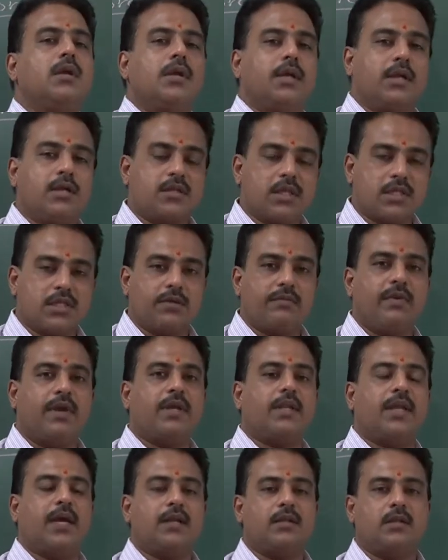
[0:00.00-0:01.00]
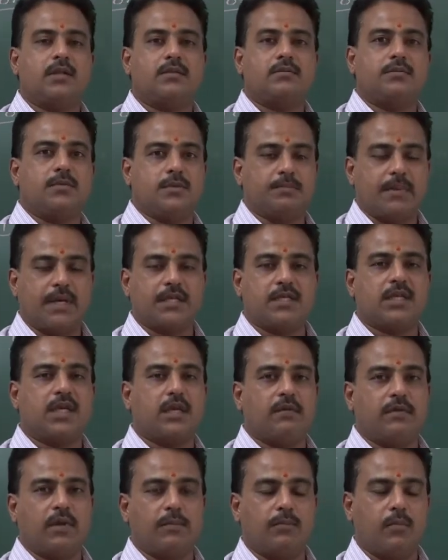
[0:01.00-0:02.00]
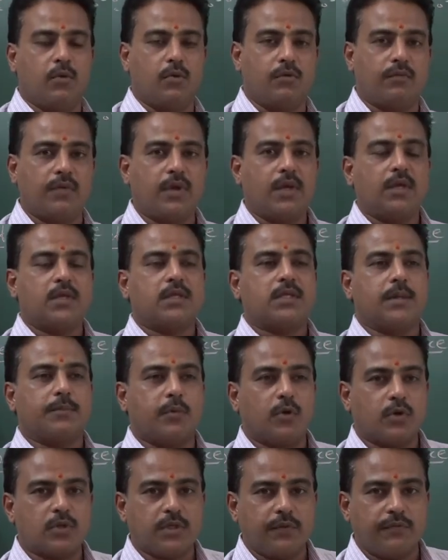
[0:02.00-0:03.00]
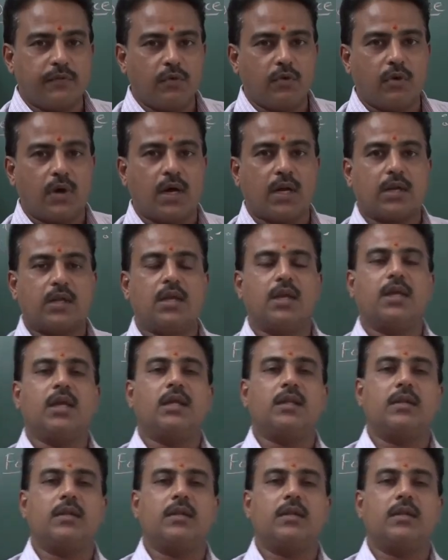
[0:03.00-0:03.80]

in such a way that the bicycle will move. Suppose if you are kicking